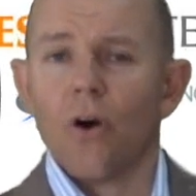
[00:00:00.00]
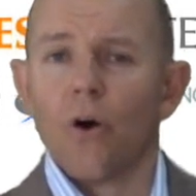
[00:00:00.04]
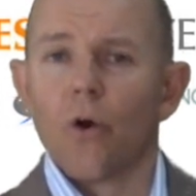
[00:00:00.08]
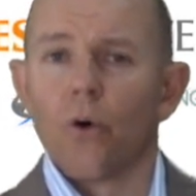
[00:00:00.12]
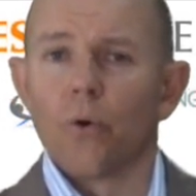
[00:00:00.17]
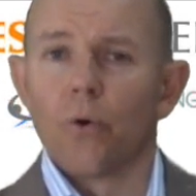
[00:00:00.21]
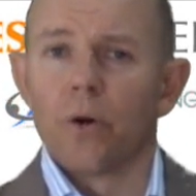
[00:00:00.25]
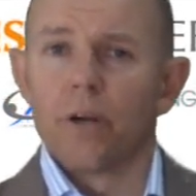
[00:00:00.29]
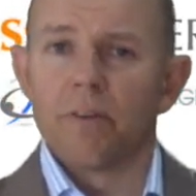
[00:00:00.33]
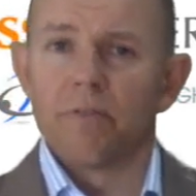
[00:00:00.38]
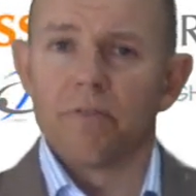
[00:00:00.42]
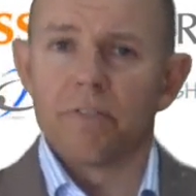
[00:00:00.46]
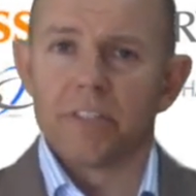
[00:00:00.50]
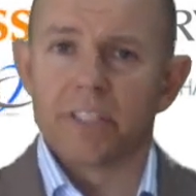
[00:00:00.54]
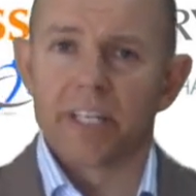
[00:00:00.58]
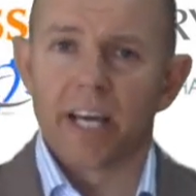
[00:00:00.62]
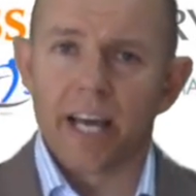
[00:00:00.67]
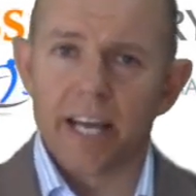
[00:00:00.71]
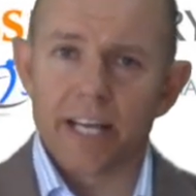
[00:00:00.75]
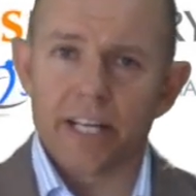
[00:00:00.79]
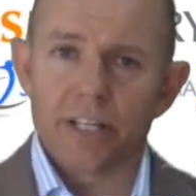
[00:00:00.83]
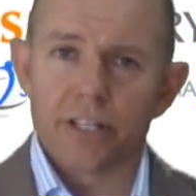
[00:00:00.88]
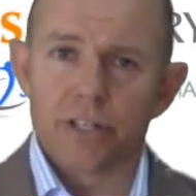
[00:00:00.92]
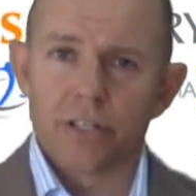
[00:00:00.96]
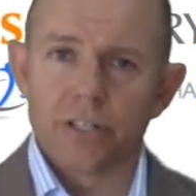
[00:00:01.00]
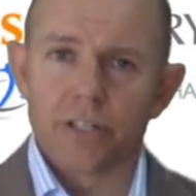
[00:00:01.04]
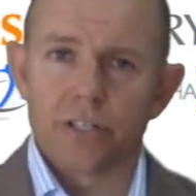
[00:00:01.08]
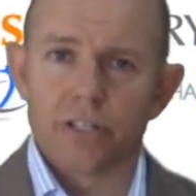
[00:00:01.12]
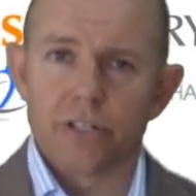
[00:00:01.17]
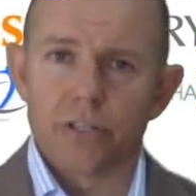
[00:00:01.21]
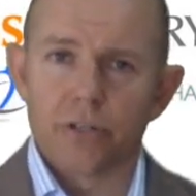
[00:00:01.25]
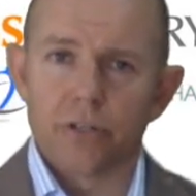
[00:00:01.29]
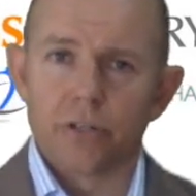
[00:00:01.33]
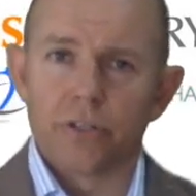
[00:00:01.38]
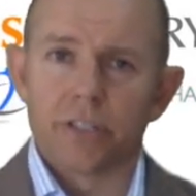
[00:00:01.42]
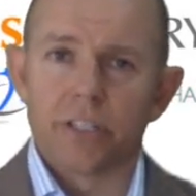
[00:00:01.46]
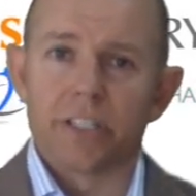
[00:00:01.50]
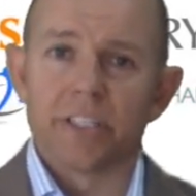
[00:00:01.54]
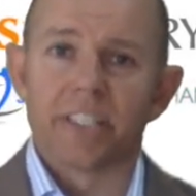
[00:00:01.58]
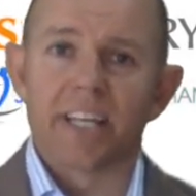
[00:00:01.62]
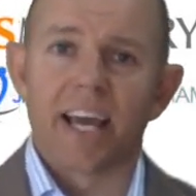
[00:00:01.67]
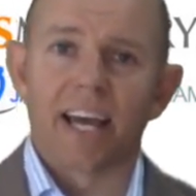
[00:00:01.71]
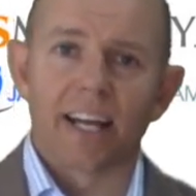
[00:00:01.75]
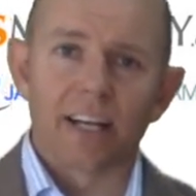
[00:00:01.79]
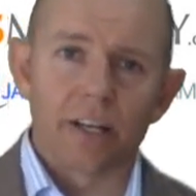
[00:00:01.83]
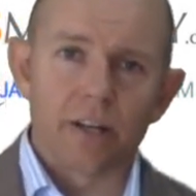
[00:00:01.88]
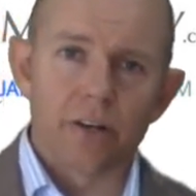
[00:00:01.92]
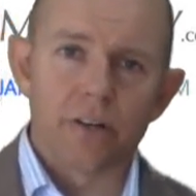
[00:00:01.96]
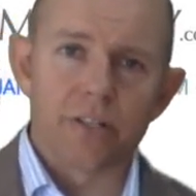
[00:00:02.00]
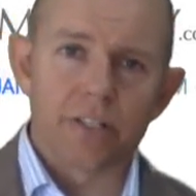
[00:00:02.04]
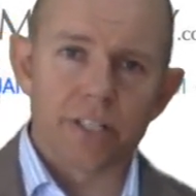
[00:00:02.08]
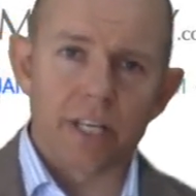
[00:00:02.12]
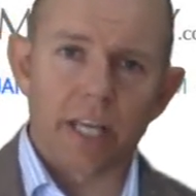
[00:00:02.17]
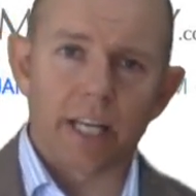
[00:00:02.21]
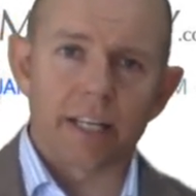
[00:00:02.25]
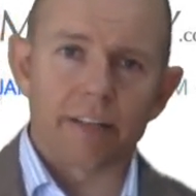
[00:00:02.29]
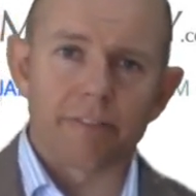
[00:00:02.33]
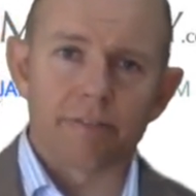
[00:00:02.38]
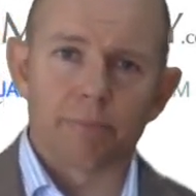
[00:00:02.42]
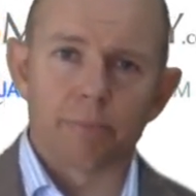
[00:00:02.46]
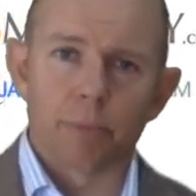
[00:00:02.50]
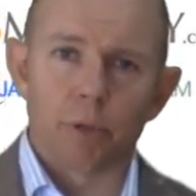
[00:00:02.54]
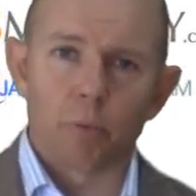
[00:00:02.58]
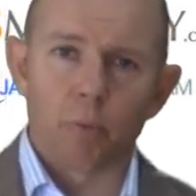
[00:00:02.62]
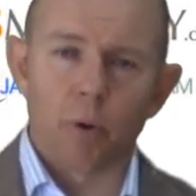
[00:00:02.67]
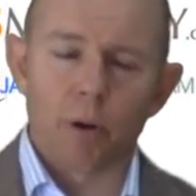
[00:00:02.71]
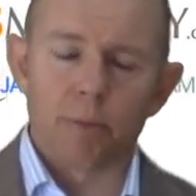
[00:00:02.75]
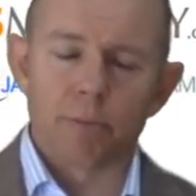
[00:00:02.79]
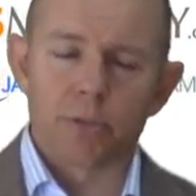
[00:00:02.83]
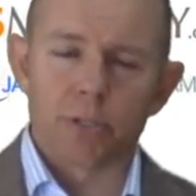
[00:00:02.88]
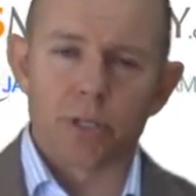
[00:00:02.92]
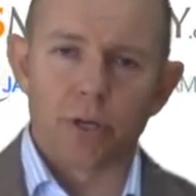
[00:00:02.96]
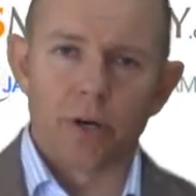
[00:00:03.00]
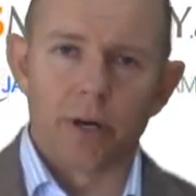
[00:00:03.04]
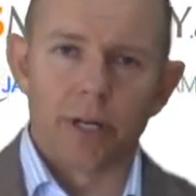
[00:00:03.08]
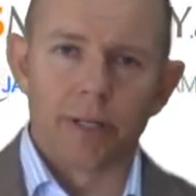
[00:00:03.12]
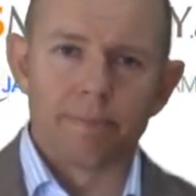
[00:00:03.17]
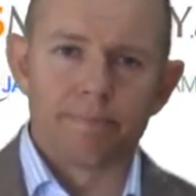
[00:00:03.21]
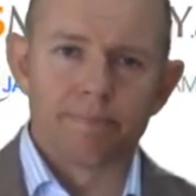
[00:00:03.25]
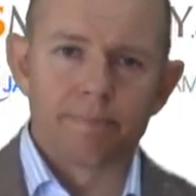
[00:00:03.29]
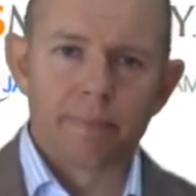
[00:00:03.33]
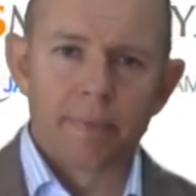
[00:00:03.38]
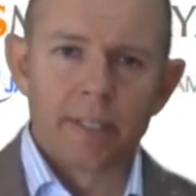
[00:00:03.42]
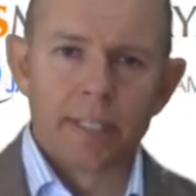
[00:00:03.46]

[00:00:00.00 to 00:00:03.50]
or an invitation to download something from your website.